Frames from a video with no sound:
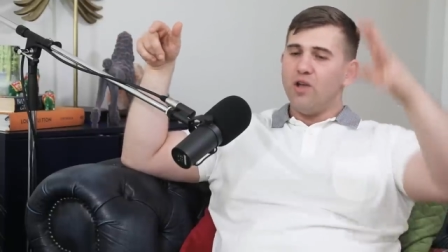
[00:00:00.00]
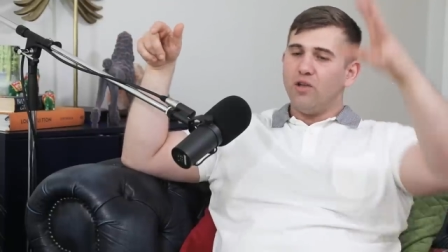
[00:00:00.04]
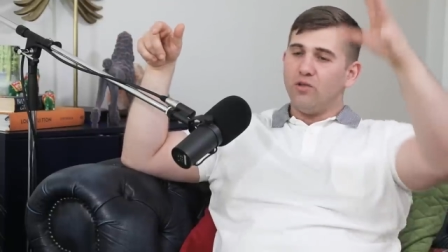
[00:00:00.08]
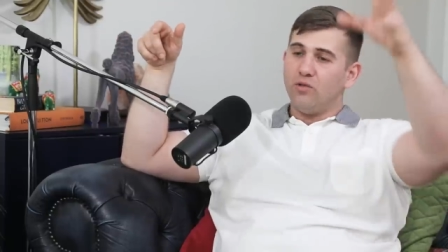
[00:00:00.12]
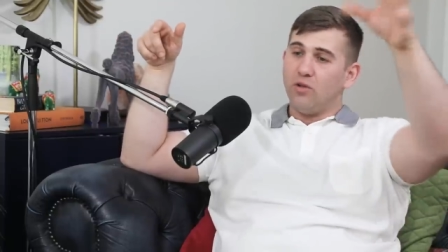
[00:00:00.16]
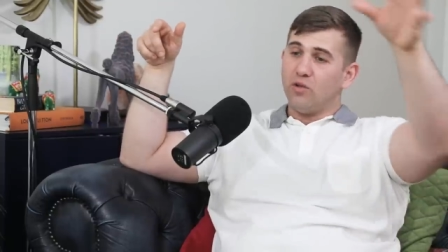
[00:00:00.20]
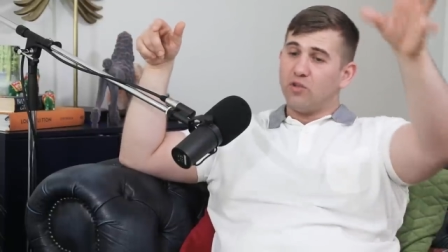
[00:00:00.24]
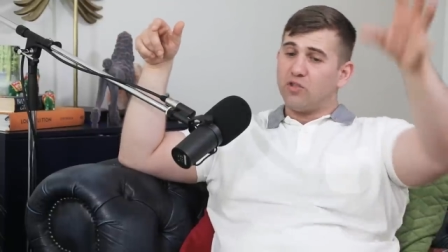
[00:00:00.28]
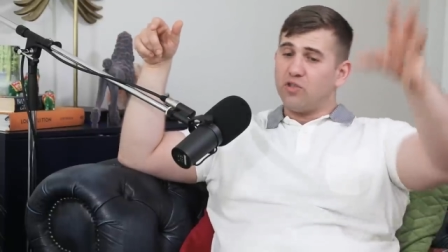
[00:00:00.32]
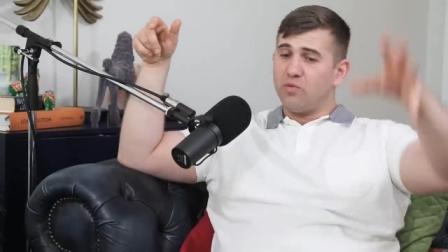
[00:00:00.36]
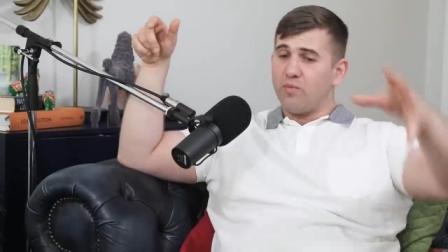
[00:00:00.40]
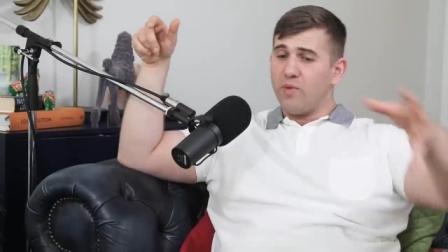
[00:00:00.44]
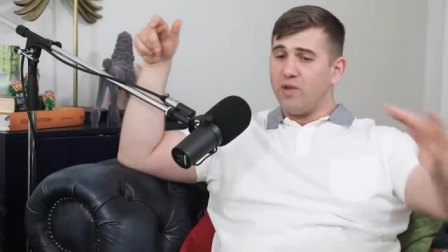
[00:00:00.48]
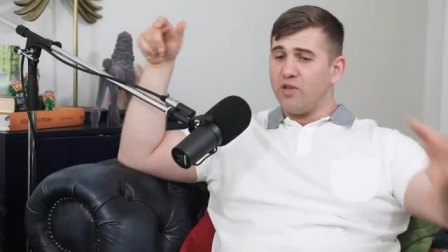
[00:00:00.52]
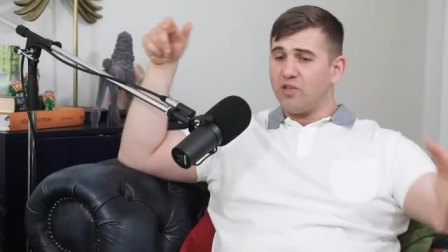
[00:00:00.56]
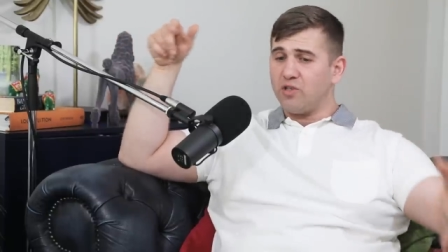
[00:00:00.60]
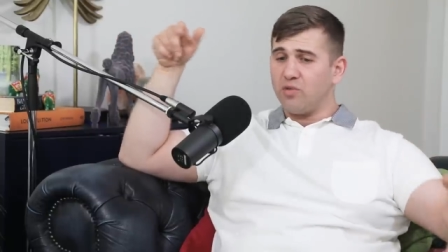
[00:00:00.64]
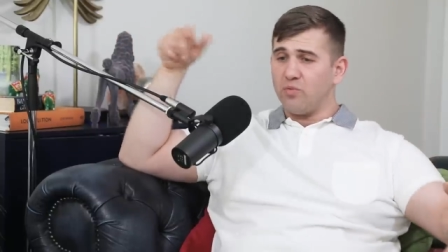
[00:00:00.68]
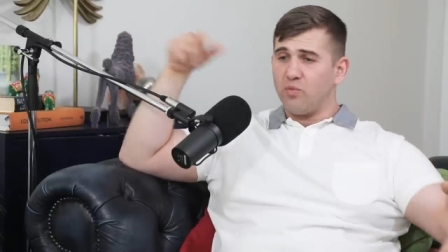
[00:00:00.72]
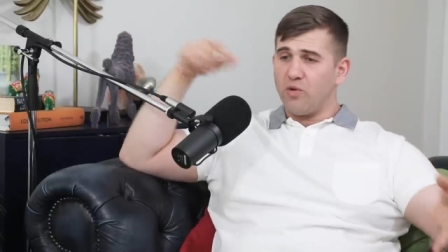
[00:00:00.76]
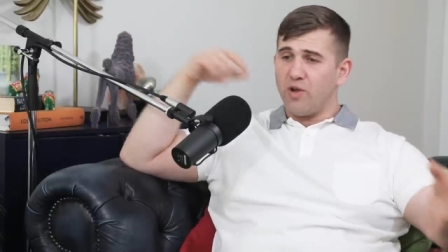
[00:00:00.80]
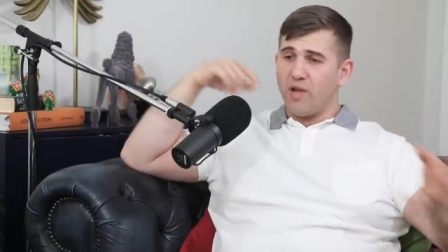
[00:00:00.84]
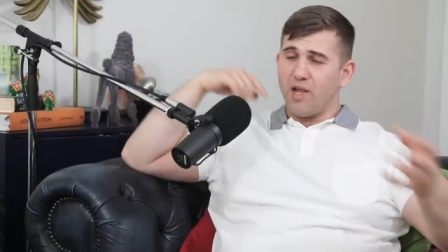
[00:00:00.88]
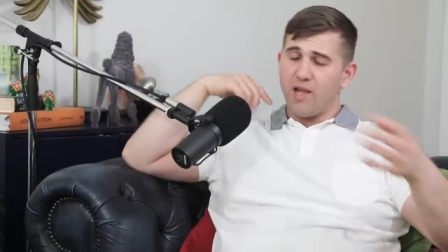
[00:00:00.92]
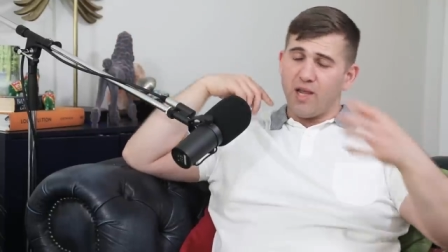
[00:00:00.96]
not to
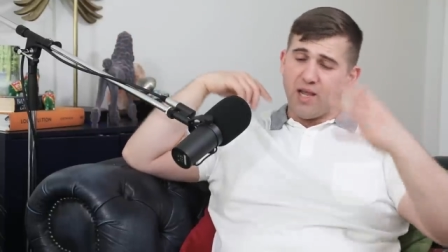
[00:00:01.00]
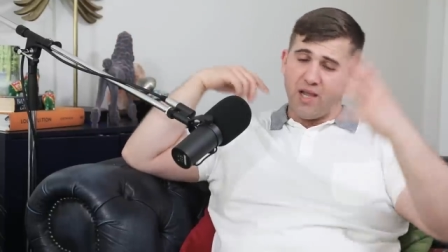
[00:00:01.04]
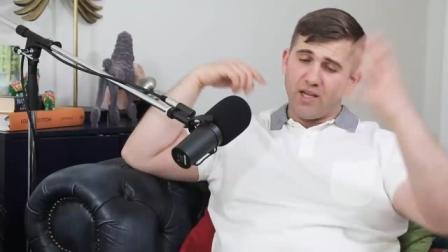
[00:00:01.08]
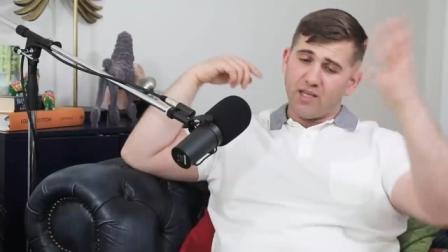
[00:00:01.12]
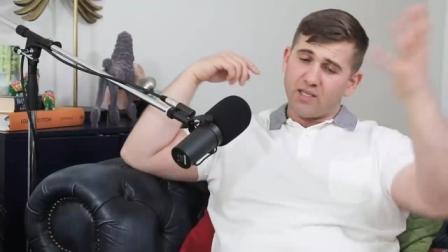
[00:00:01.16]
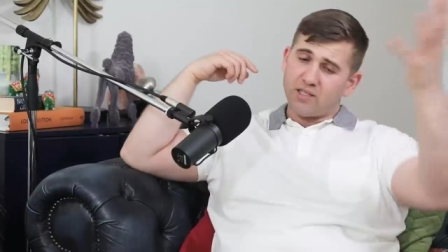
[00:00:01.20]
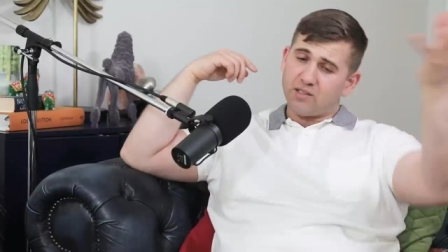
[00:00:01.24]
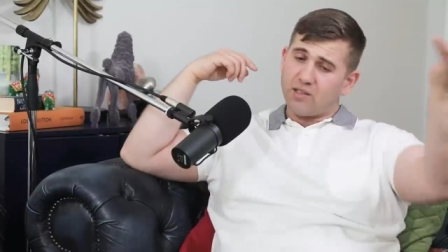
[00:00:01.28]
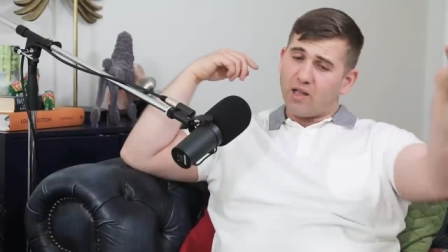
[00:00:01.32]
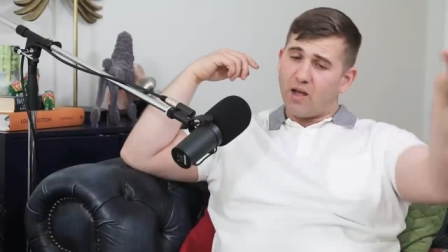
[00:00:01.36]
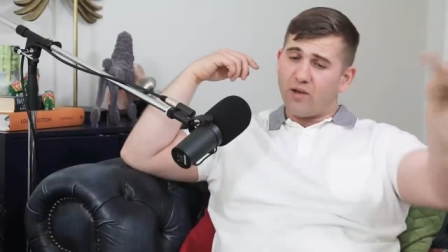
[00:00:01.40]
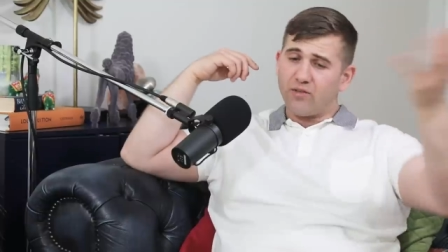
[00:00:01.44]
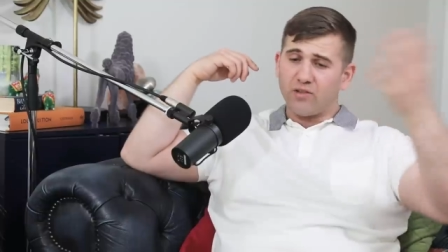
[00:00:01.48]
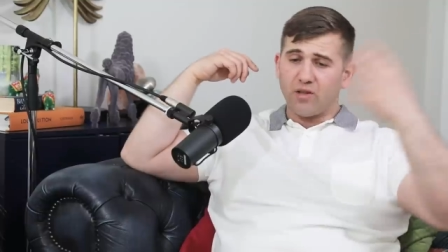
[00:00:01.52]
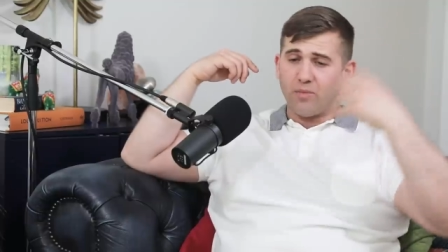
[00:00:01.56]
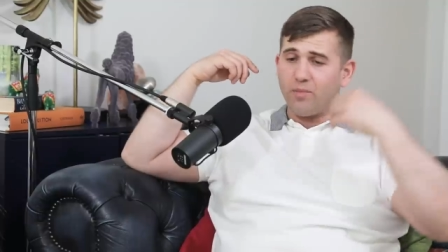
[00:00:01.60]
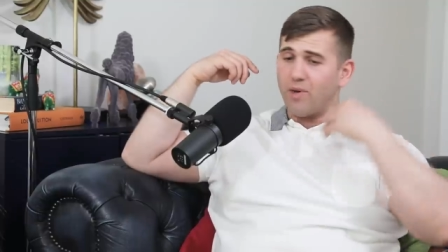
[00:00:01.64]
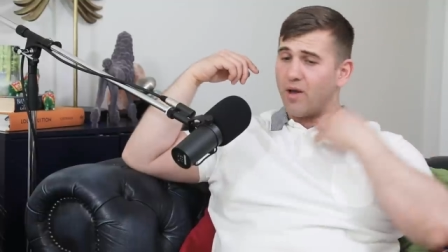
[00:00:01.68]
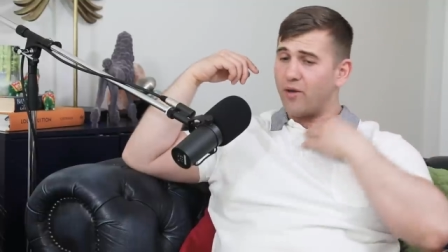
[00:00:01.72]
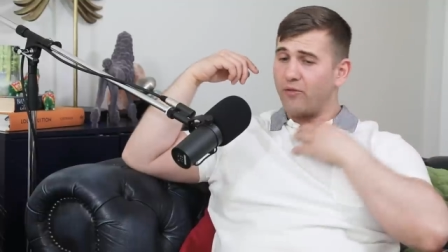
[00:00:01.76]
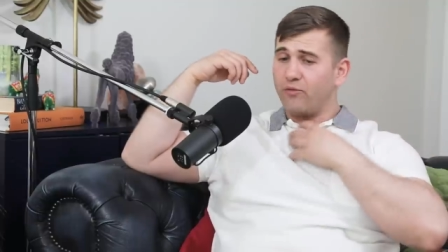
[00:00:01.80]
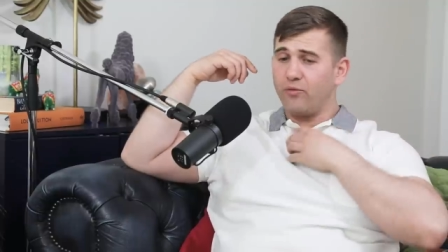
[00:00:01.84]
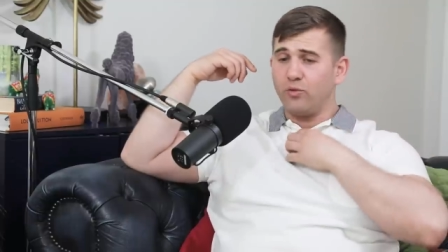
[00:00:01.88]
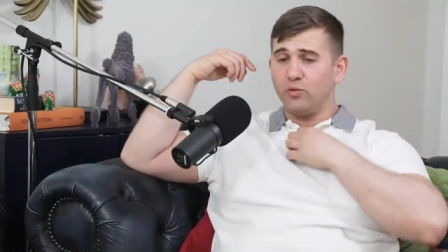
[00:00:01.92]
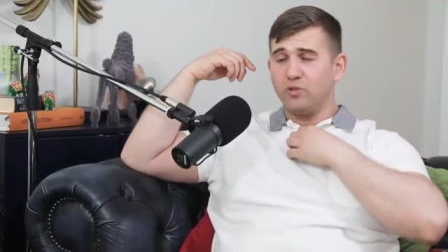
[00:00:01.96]
mention what he starved
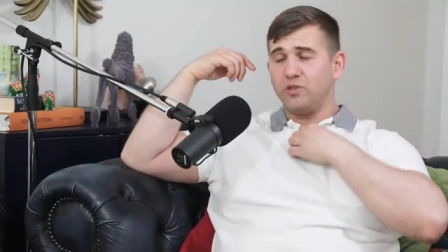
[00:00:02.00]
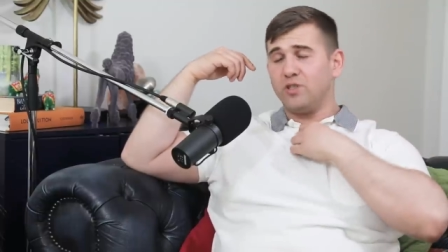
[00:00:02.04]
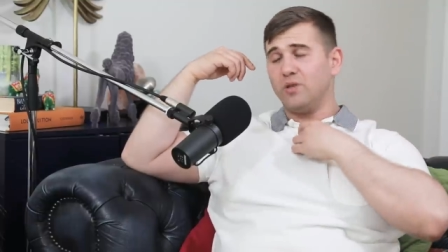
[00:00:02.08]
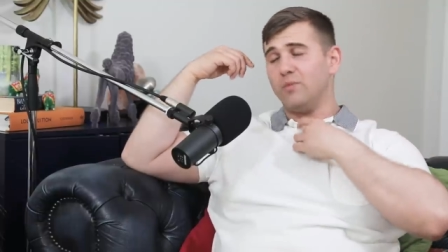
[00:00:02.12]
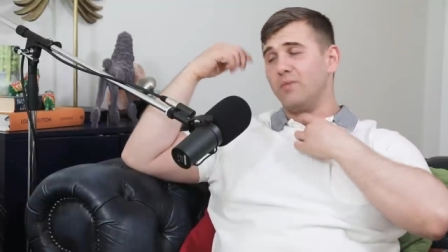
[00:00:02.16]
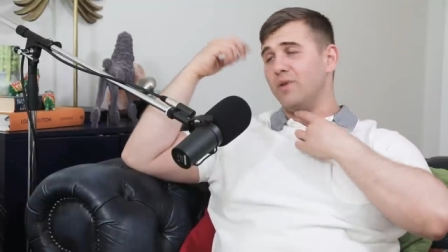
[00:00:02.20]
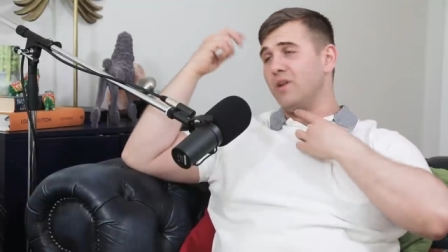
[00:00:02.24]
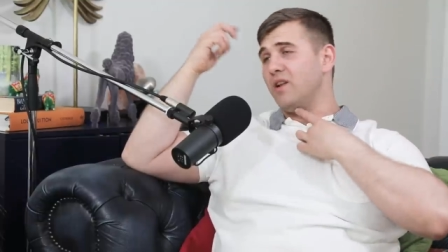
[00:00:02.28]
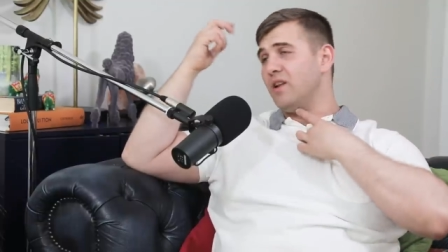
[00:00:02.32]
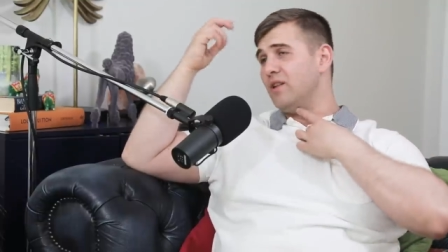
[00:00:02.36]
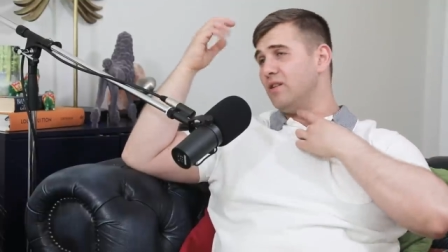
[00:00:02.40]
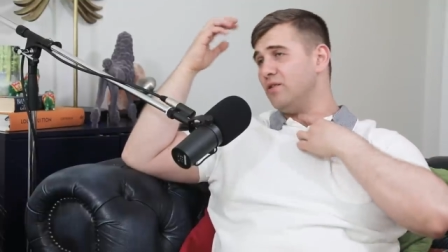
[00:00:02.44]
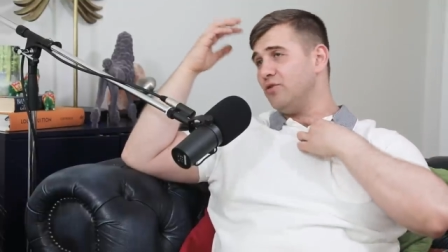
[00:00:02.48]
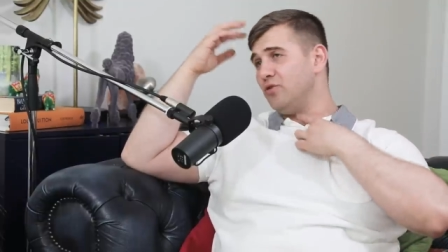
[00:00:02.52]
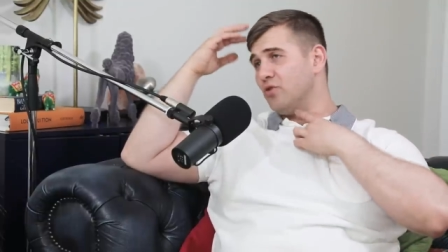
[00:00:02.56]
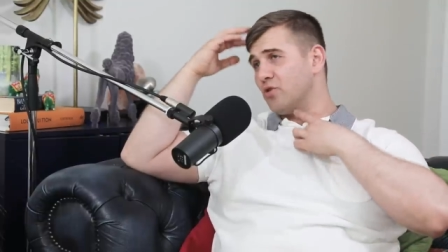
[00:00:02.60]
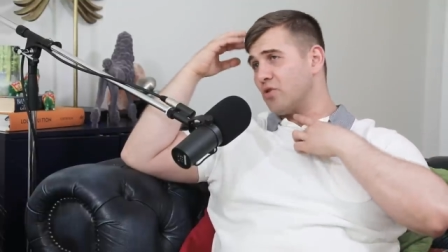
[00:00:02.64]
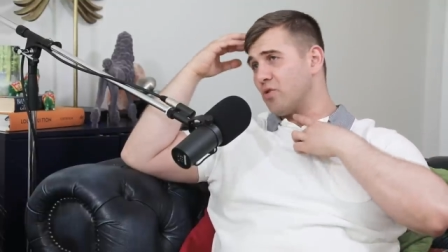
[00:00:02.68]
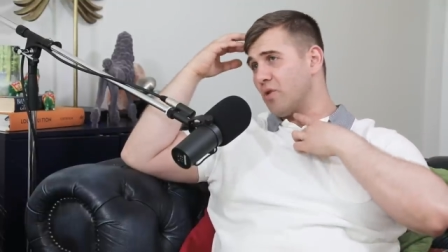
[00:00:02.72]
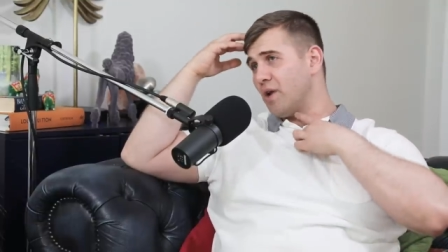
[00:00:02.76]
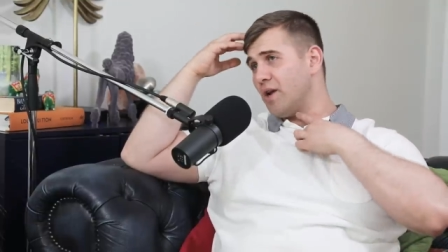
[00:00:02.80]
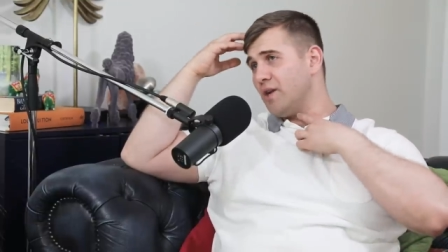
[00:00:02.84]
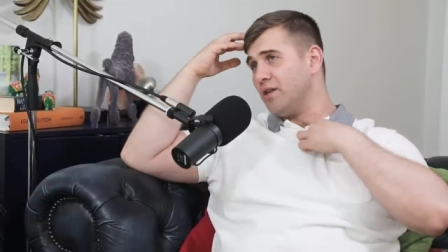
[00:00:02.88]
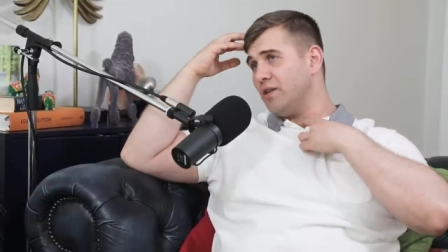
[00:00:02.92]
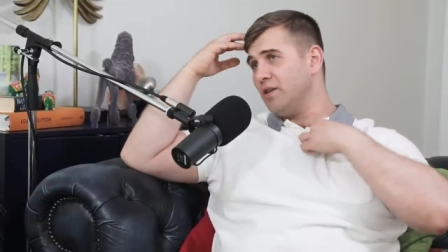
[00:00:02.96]
about 40 million
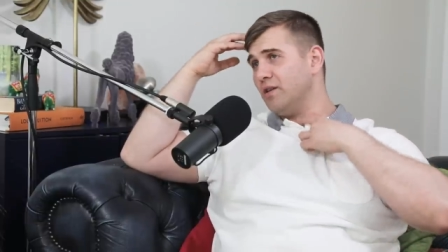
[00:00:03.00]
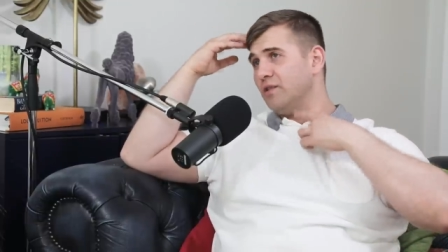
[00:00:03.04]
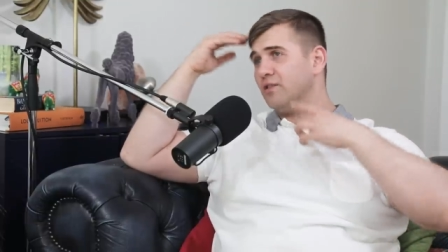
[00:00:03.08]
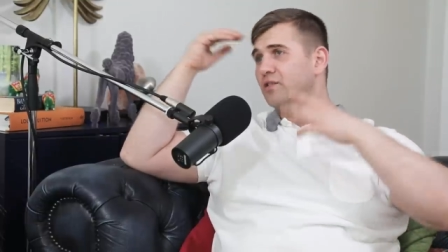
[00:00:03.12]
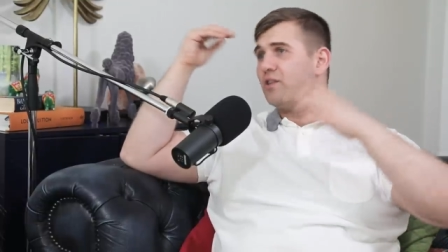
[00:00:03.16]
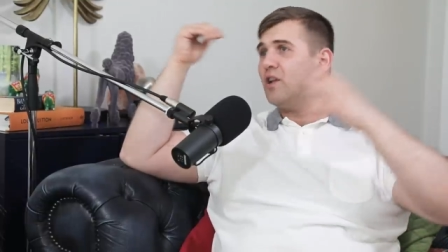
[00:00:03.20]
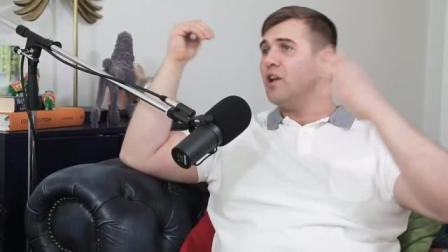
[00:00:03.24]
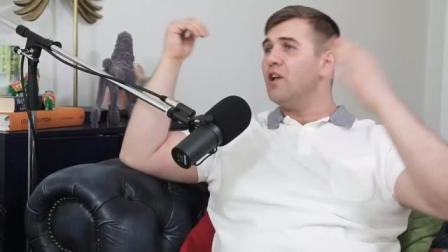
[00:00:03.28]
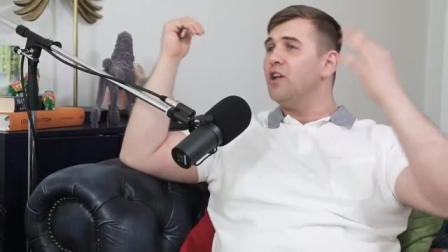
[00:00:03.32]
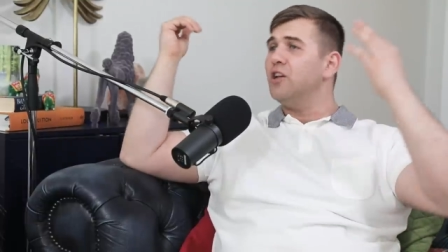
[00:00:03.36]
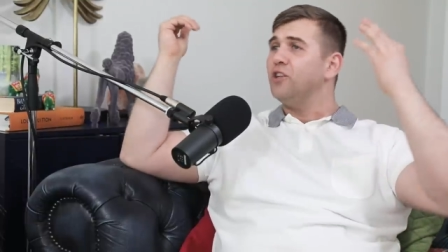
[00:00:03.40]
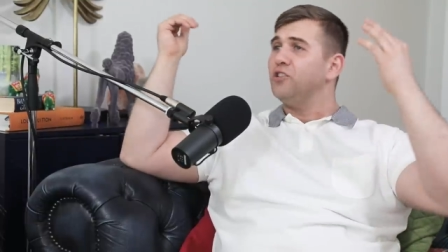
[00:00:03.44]
Ukrainians